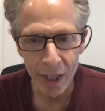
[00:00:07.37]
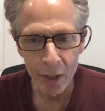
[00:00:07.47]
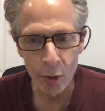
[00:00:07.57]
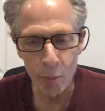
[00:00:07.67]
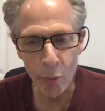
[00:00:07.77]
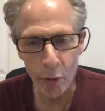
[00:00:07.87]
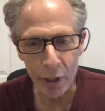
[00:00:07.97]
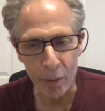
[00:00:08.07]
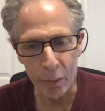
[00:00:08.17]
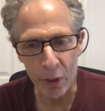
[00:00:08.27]
your
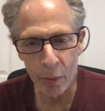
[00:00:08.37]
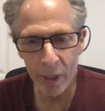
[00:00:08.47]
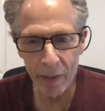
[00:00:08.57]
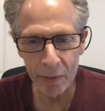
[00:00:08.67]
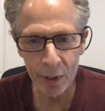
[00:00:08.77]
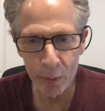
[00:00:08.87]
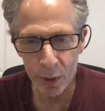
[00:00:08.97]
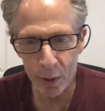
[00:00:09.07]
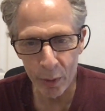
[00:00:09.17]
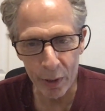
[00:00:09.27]
boredom, your whatever you were
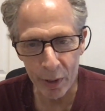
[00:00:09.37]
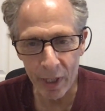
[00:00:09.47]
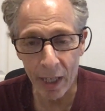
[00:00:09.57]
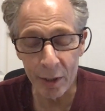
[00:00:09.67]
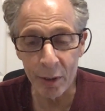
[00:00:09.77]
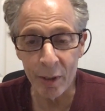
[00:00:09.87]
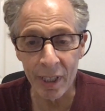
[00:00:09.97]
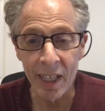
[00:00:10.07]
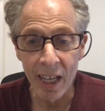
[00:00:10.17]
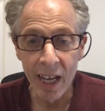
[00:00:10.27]
doing or not
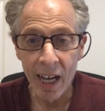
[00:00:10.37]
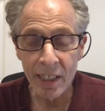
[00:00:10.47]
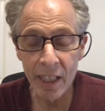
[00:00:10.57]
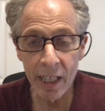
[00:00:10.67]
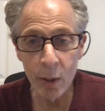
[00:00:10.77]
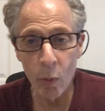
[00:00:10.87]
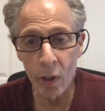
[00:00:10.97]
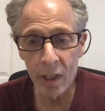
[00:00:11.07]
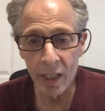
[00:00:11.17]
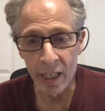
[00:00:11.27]
doing? I tell you
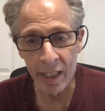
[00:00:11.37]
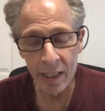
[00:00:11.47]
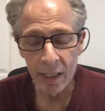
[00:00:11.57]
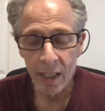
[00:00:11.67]
one thing